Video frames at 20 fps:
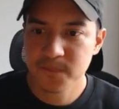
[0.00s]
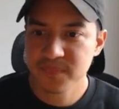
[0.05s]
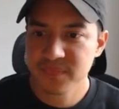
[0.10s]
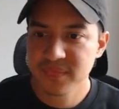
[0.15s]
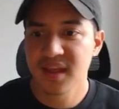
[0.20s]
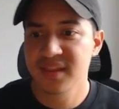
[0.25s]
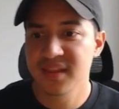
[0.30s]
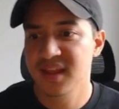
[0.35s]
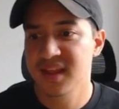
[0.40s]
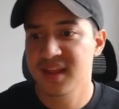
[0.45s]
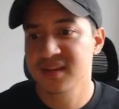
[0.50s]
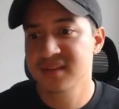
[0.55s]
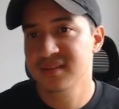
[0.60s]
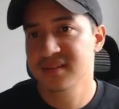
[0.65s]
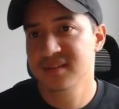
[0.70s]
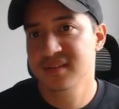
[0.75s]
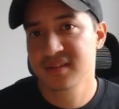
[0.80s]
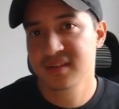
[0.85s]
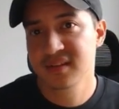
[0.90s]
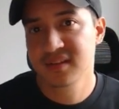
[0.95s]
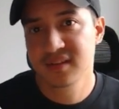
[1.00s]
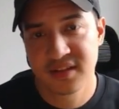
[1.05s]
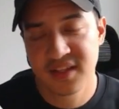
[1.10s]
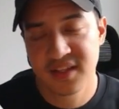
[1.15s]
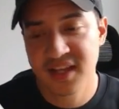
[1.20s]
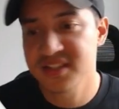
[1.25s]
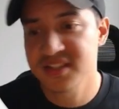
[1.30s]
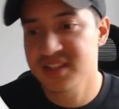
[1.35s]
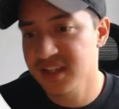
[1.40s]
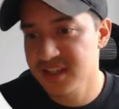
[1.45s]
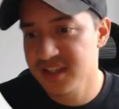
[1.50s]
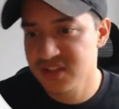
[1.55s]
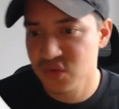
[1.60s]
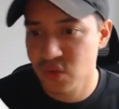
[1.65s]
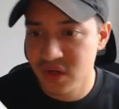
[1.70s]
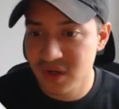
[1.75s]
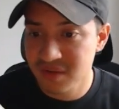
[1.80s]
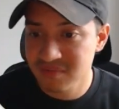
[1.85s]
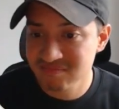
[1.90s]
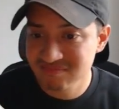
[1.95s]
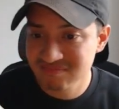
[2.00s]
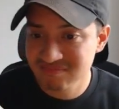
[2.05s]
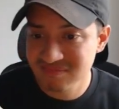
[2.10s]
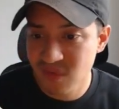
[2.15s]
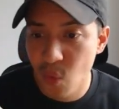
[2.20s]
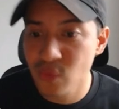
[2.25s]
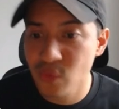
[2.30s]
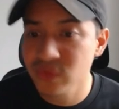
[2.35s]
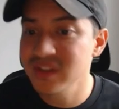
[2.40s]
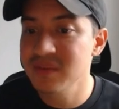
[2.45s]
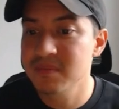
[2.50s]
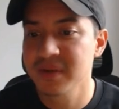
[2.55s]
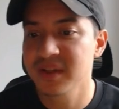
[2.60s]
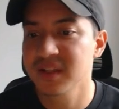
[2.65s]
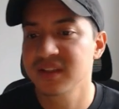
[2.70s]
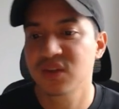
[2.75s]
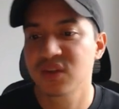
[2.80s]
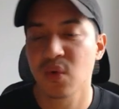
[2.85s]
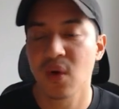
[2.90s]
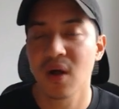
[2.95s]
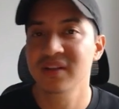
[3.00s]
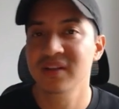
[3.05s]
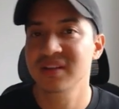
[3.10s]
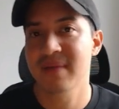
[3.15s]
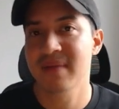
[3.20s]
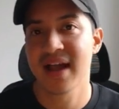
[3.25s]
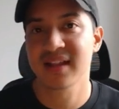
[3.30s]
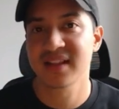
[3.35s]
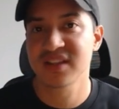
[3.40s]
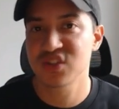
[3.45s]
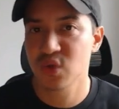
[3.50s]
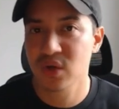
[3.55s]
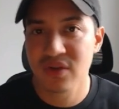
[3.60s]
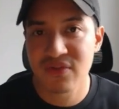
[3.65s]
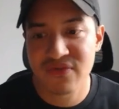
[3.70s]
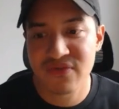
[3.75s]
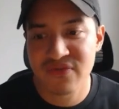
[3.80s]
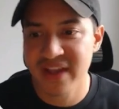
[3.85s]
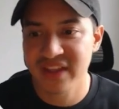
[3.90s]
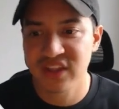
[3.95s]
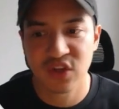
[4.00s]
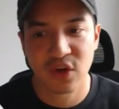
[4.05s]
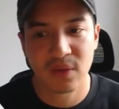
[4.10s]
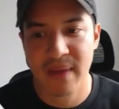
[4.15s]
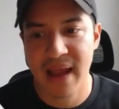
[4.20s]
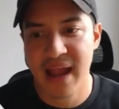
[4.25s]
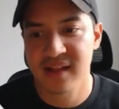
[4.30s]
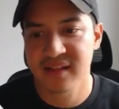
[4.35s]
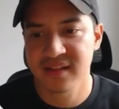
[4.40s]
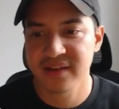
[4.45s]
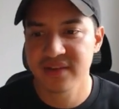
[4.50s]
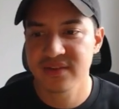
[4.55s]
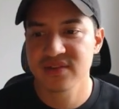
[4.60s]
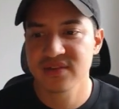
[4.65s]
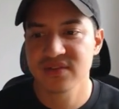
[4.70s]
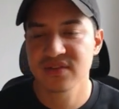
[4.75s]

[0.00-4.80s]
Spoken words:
And then the next thing is you want to only build quality backlinks. You want to vet your backlinks.